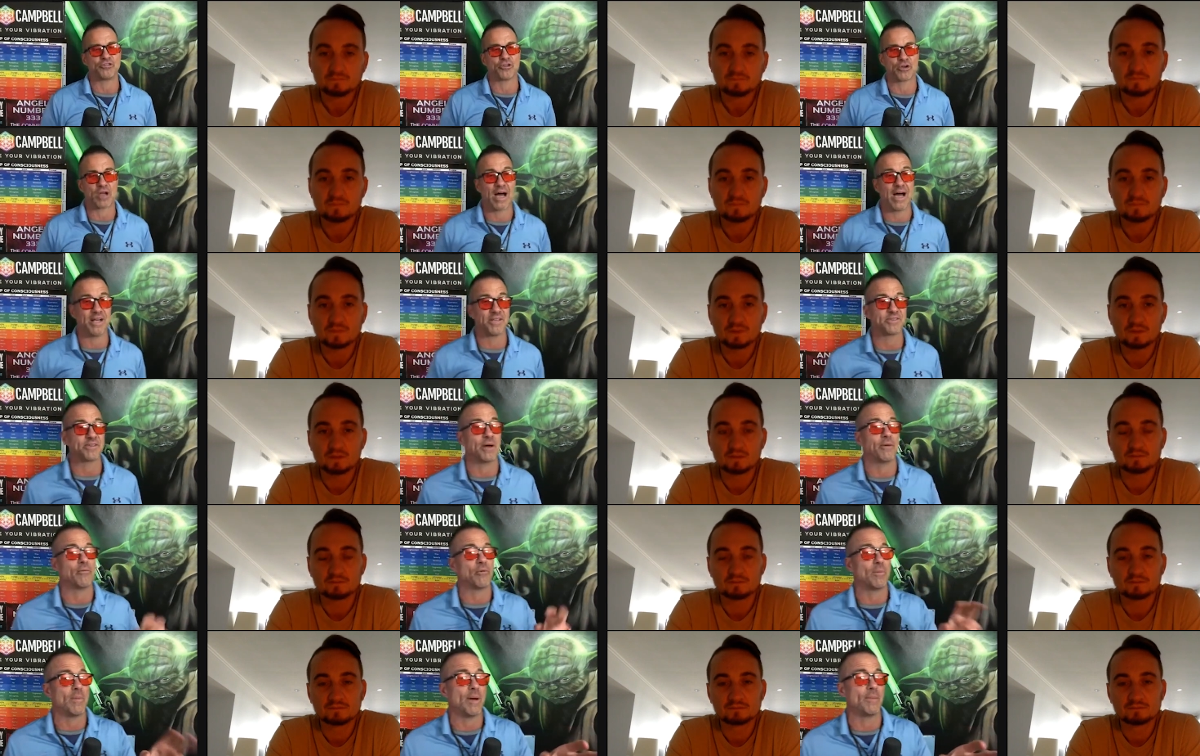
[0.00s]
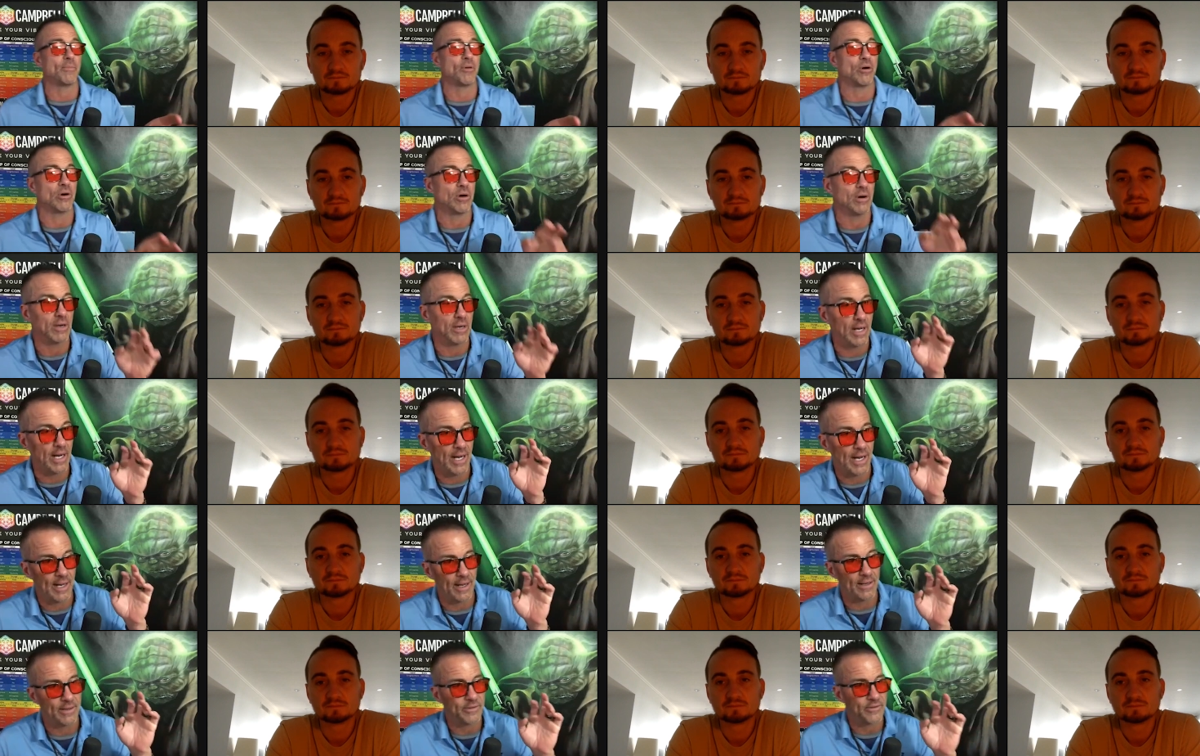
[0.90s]
Speaker 1: So guys, uh, remember
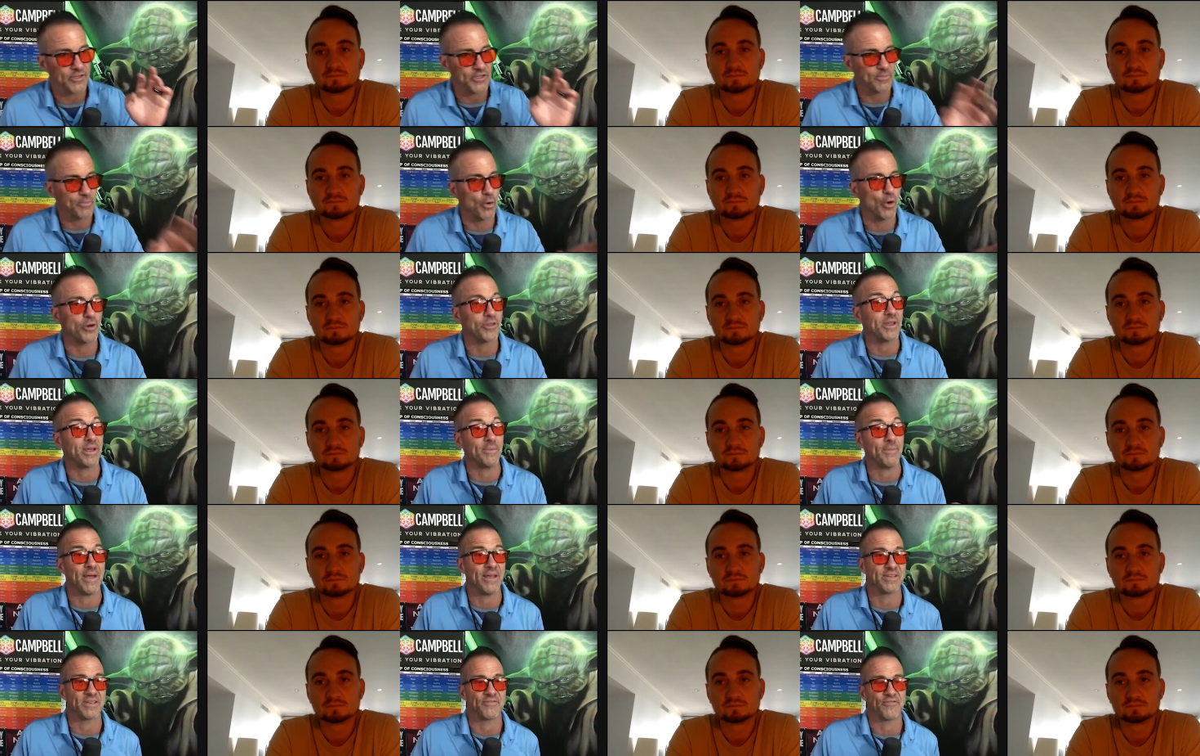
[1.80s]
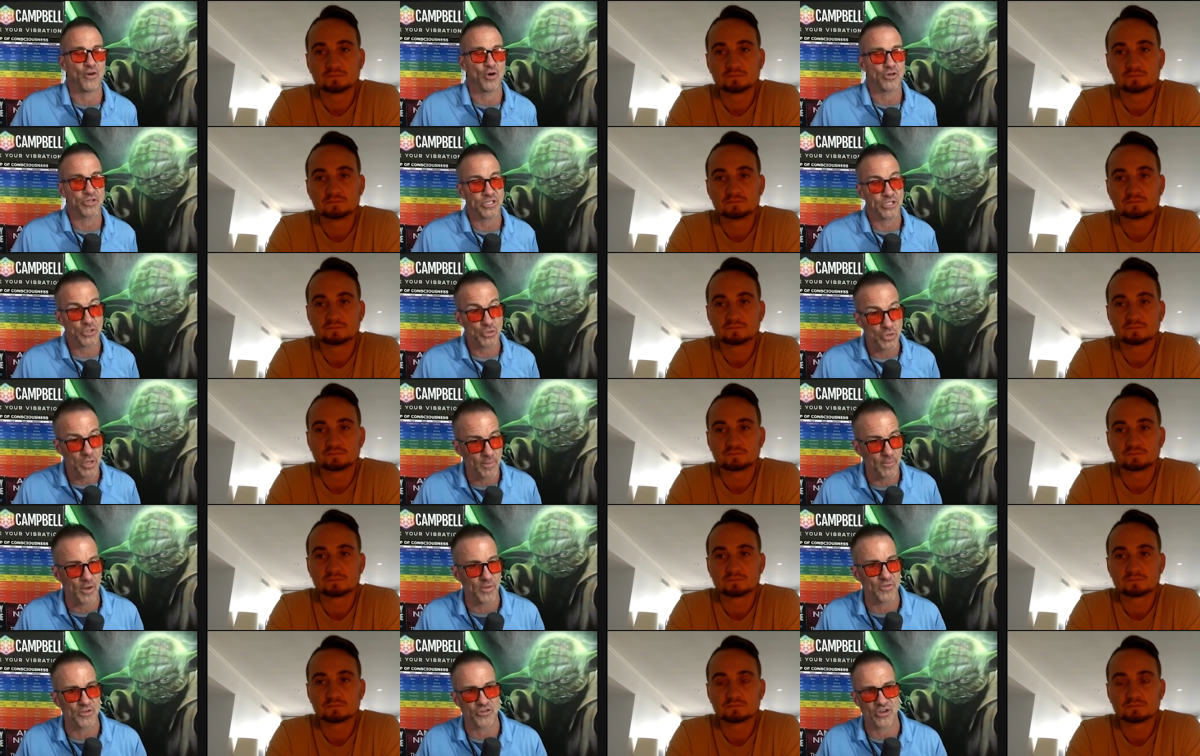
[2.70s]
uh, support the amazing folks that do
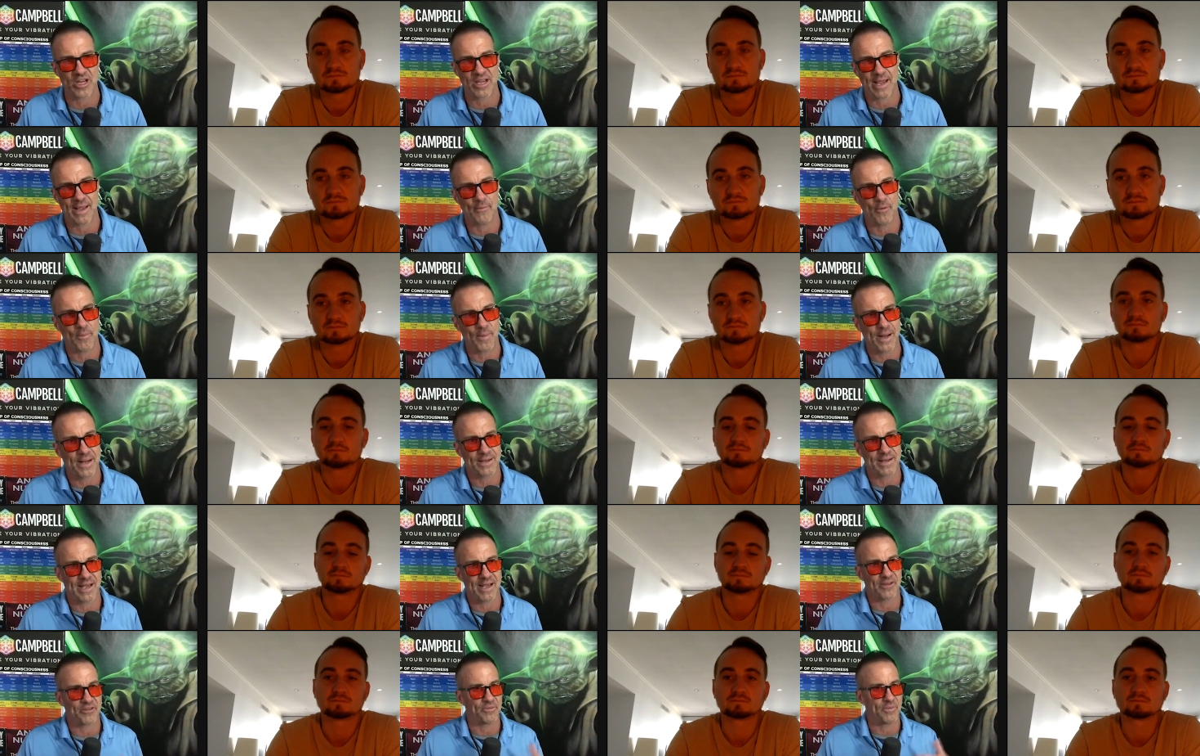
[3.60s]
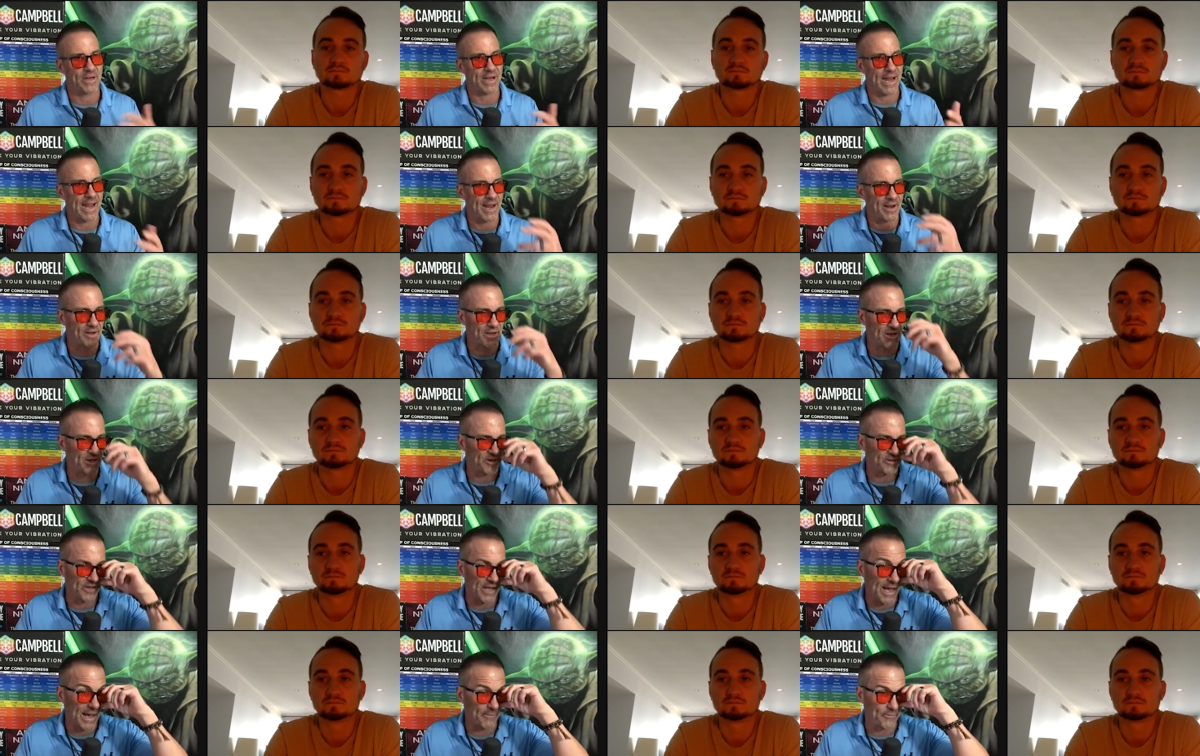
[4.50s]
come on the Jay Campbell podcast. I mean, Andy
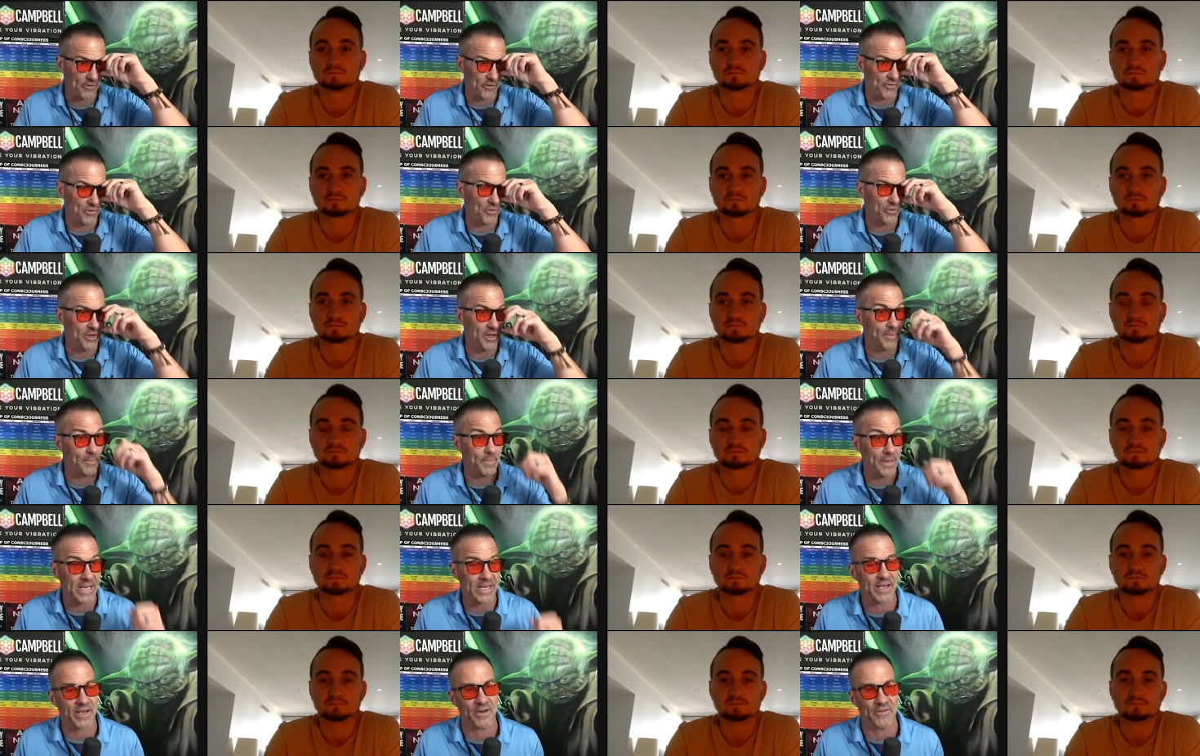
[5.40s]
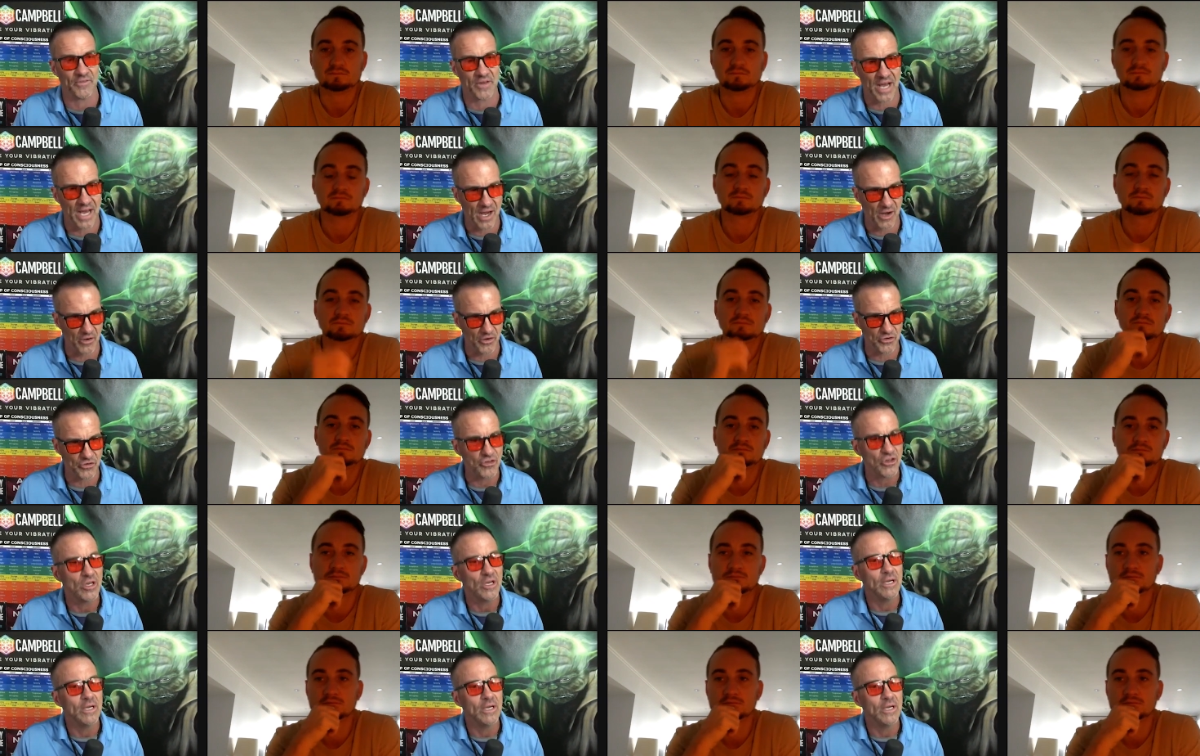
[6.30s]
is absolutely a beacon of knowledge.